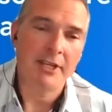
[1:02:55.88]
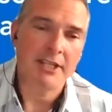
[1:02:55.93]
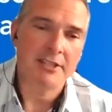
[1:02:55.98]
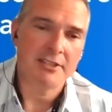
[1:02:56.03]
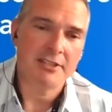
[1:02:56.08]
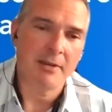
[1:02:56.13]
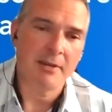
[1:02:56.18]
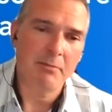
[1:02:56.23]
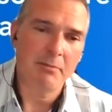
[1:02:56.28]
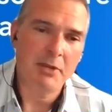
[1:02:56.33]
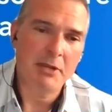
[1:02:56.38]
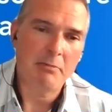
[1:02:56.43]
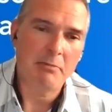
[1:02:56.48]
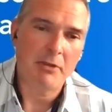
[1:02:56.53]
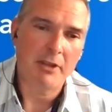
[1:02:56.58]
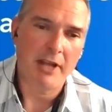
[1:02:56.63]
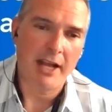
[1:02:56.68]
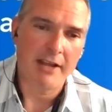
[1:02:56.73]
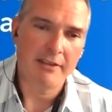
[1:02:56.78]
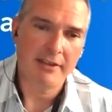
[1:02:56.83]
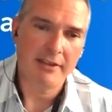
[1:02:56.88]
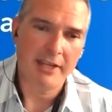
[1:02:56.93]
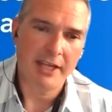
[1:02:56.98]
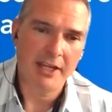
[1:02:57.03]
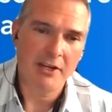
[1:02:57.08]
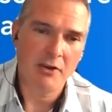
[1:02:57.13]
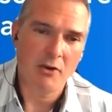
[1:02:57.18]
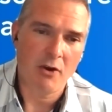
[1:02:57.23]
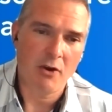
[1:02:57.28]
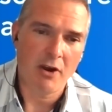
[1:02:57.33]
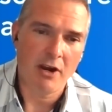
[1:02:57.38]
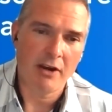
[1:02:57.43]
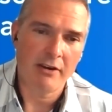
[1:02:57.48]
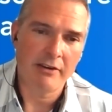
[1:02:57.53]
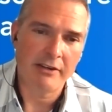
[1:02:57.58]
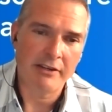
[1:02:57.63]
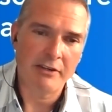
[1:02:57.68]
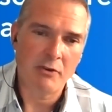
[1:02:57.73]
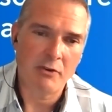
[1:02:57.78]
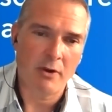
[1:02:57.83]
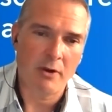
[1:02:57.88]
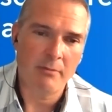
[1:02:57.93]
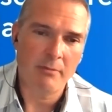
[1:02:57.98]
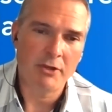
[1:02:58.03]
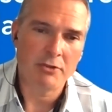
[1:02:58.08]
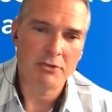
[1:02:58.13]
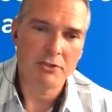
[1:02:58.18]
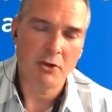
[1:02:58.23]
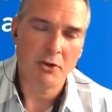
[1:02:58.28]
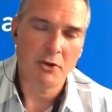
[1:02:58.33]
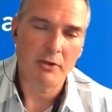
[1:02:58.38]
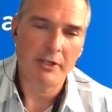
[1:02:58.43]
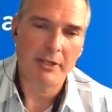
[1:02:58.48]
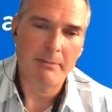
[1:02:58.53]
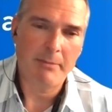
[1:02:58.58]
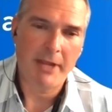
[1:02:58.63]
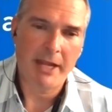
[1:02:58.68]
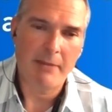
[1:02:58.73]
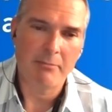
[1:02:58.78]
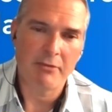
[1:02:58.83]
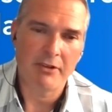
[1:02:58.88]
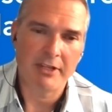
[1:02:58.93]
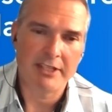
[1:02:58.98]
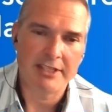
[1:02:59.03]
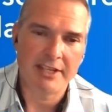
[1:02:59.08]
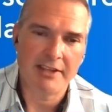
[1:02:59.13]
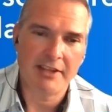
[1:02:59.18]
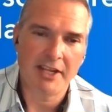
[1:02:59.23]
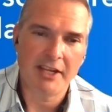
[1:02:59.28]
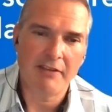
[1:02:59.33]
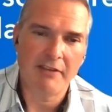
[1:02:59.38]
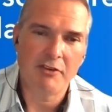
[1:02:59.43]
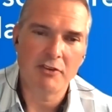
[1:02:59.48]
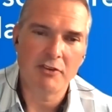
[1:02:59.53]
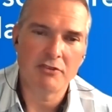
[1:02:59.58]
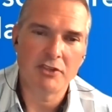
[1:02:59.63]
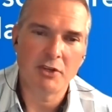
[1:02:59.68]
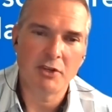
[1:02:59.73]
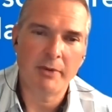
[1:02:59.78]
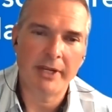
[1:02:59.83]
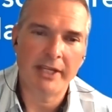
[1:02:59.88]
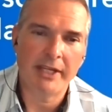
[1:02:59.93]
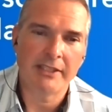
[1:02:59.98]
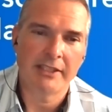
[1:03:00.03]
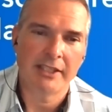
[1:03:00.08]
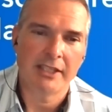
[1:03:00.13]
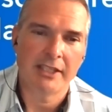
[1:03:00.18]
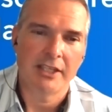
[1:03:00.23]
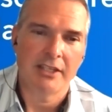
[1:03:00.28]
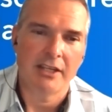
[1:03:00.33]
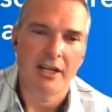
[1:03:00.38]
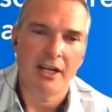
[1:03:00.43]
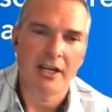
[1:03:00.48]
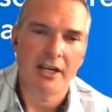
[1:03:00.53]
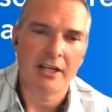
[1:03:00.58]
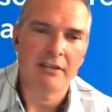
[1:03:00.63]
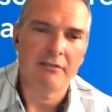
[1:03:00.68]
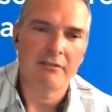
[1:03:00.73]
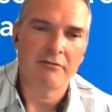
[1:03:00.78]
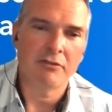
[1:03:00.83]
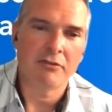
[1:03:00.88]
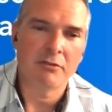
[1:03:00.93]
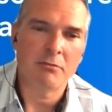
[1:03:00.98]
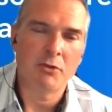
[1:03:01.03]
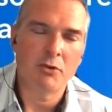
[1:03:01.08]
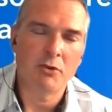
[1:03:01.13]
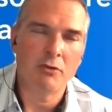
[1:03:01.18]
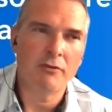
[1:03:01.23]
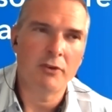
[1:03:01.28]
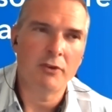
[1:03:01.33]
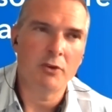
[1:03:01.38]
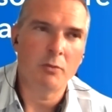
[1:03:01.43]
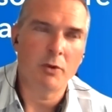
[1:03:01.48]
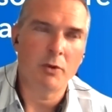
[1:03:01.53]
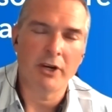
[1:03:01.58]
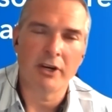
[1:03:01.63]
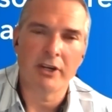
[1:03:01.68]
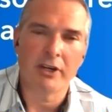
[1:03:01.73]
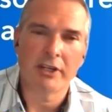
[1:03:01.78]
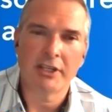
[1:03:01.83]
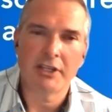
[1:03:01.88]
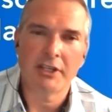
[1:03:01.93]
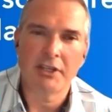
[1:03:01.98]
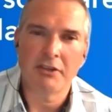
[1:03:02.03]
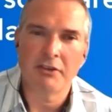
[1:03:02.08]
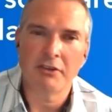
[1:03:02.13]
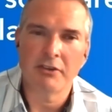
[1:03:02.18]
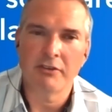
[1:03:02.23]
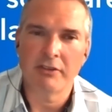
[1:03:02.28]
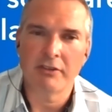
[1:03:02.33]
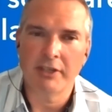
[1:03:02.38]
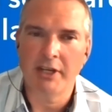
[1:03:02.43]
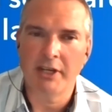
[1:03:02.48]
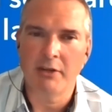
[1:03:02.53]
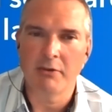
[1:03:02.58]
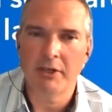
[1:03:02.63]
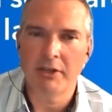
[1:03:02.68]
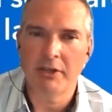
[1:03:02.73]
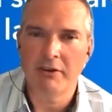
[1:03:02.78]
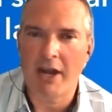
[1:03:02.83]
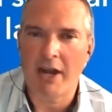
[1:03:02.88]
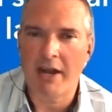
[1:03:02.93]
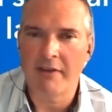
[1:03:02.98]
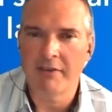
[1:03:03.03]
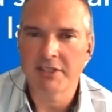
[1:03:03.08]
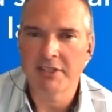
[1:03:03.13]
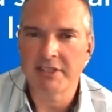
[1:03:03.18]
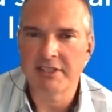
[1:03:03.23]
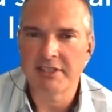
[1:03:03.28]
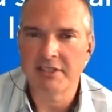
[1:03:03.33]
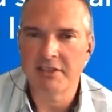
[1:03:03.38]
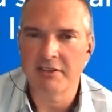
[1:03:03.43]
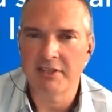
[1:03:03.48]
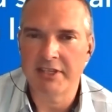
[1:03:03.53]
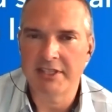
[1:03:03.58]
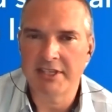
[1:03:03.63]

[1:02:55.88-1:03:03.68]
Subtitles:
mean, some people I think are almost totally paperless. I think if you're doing removal work, you're obviously still